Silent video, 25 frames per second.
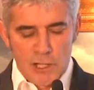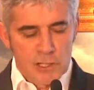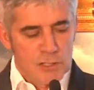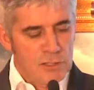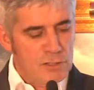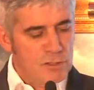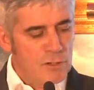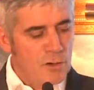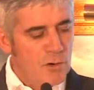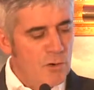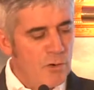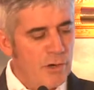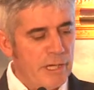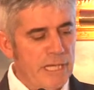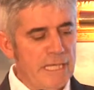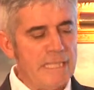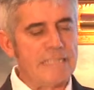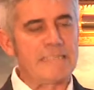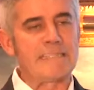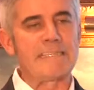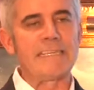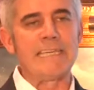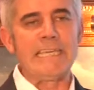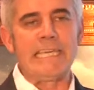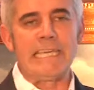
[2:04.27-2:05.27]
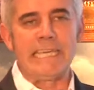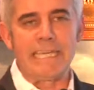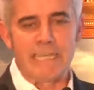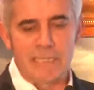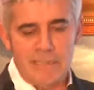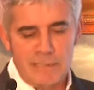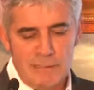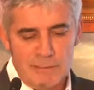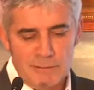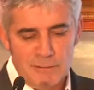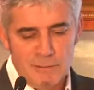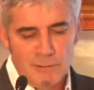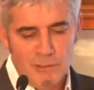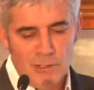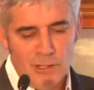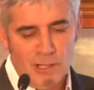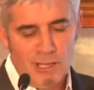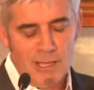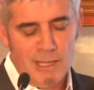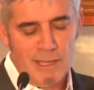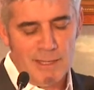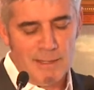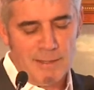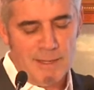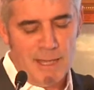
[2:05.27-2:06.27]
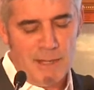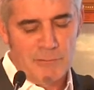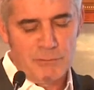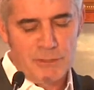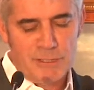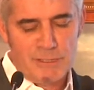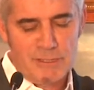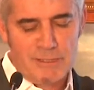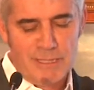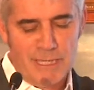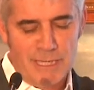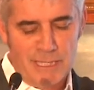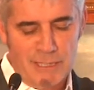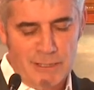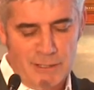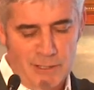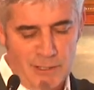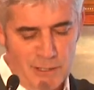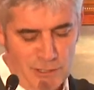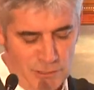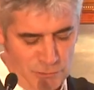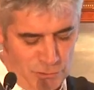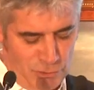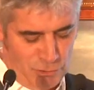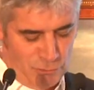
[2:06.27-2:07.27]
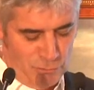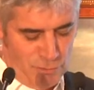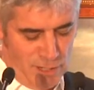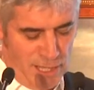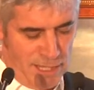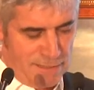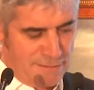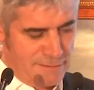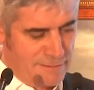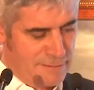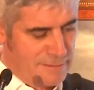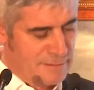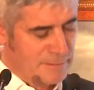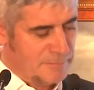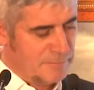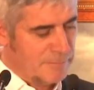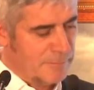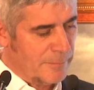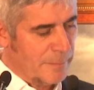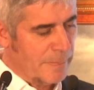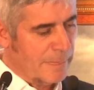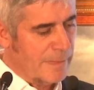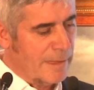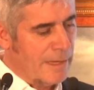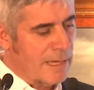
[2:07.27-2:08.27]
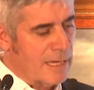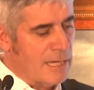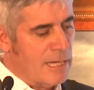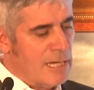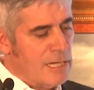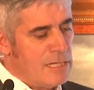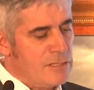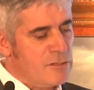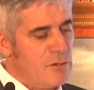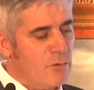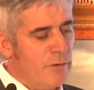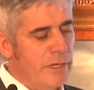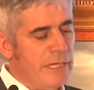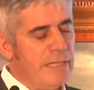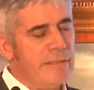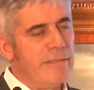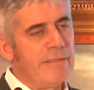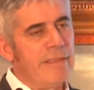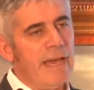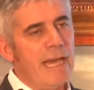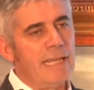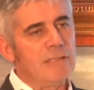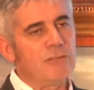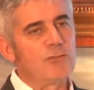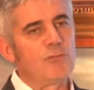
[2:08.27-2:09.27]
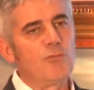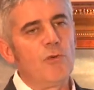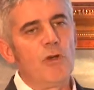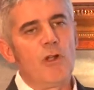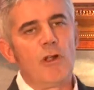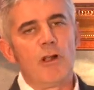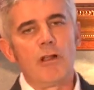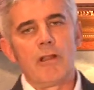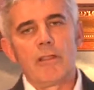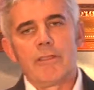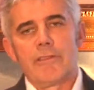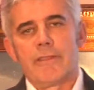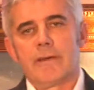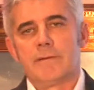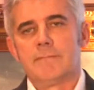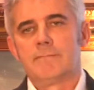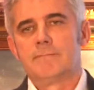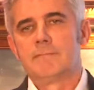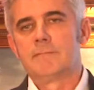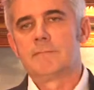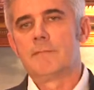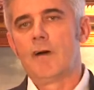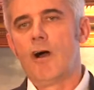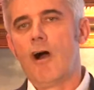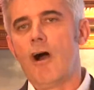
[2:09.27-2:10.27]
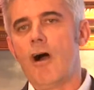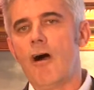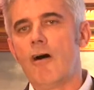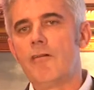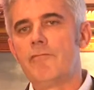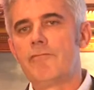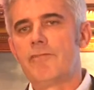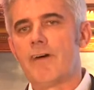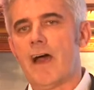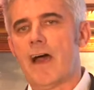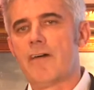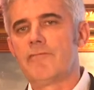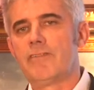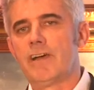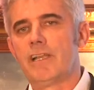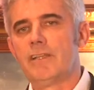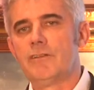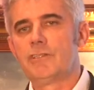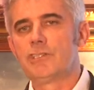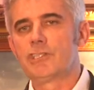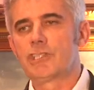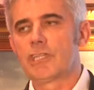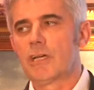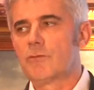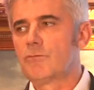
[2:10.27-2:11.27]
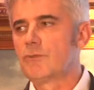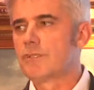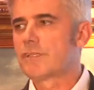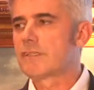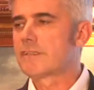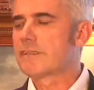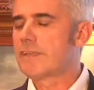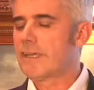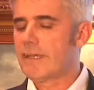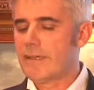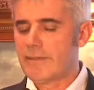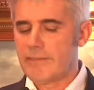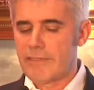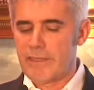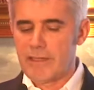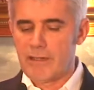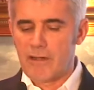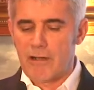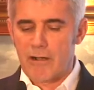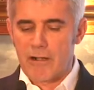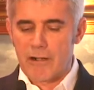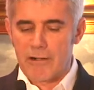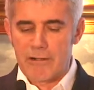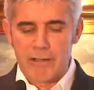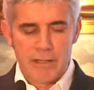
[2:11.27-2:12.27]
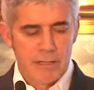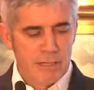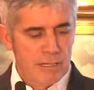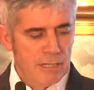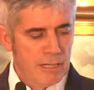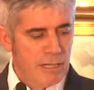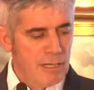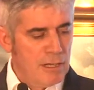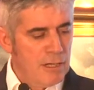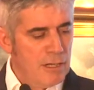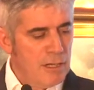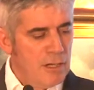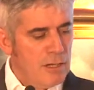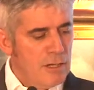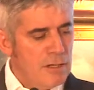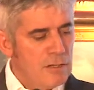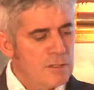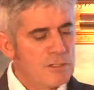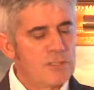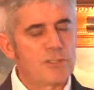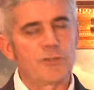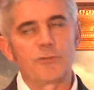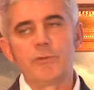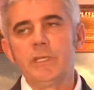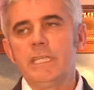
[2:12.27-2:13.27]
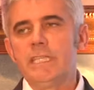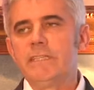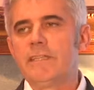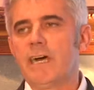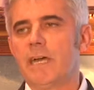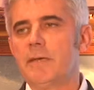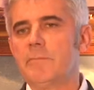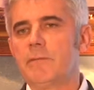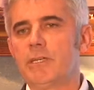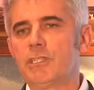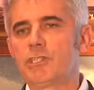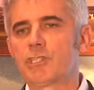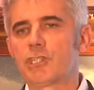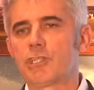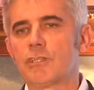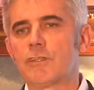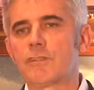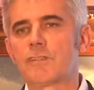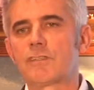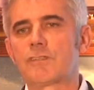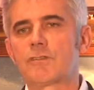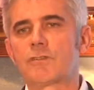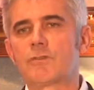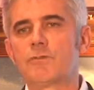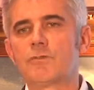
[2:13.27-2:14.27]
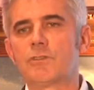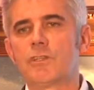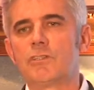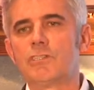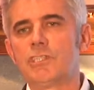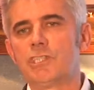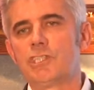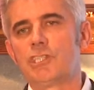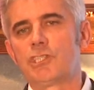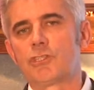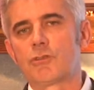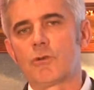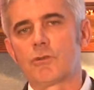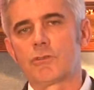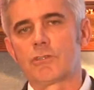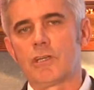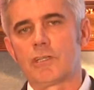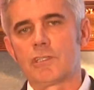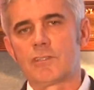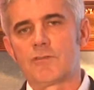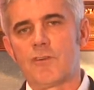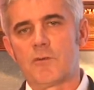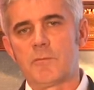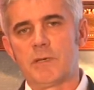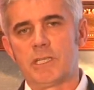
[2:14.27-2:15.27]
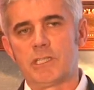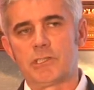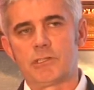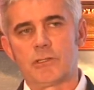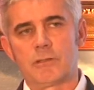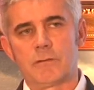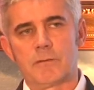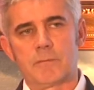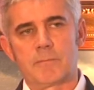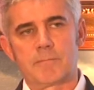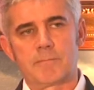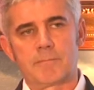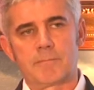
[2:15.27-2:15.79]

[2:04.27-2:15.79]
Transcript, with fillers: So it's here, uh, I would say, uh, to last. So in that world of avalanche, I would say there are three dimensions to the digital transformation.